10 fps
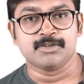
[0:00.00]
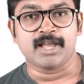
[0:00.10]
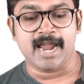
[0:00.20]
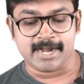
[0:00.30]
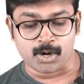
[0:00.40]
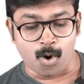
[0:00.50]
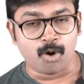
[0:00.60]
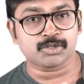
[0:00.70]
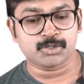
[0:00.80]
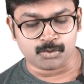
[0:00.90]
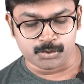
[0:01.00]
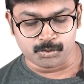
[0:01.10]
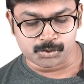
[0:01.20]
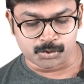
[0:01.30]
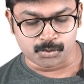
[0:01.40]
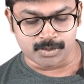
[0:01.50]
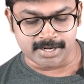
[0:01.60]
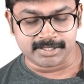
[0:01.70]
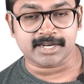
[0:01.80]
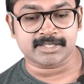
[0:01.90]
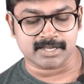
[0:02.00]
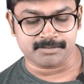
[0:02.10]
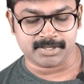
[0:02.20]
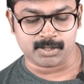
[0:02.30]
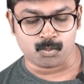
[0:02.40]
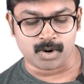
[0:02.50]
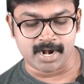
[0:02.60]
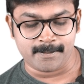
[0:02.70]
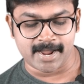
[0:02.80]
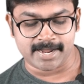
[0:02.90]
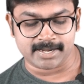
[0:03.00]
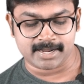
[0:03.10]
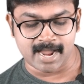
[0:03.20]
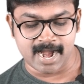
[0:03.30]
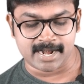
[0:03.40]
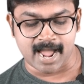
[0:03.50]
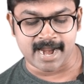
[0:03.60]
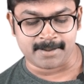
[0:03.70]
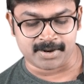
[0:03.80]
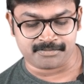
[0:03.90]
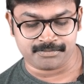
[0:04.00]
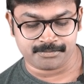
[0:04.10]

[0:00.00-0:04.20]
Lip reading: And also you should know that there is something World Bank and IMF.